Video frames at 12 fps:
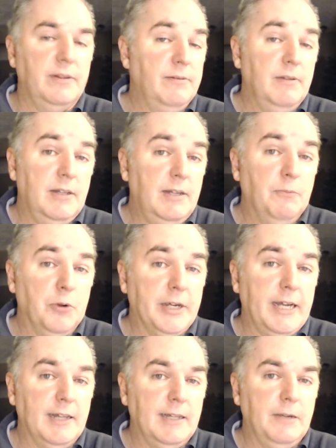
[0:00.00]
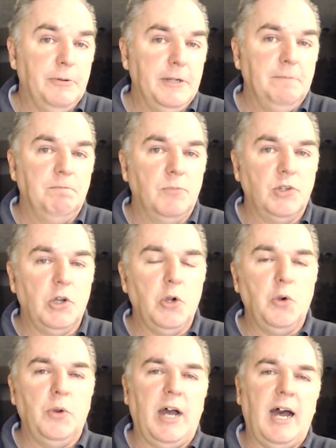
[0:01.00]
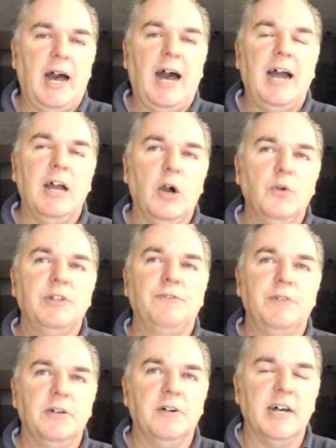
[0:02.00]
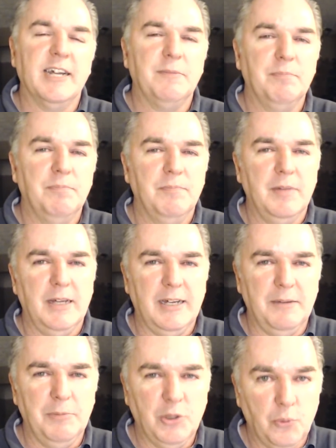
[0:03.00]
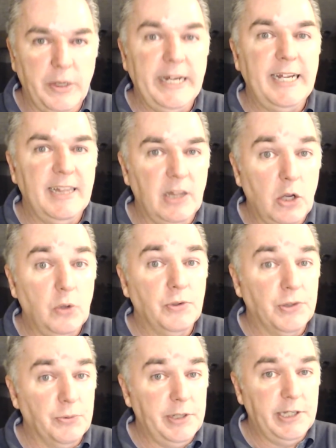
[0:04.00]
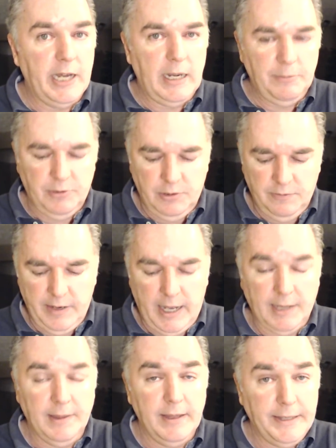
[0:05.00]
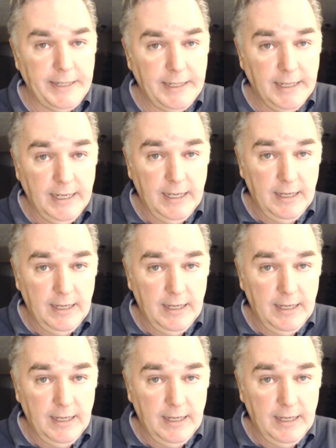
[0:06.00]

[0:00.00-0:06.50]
it didn't work out that way. So I always feel like between those three types, you've got the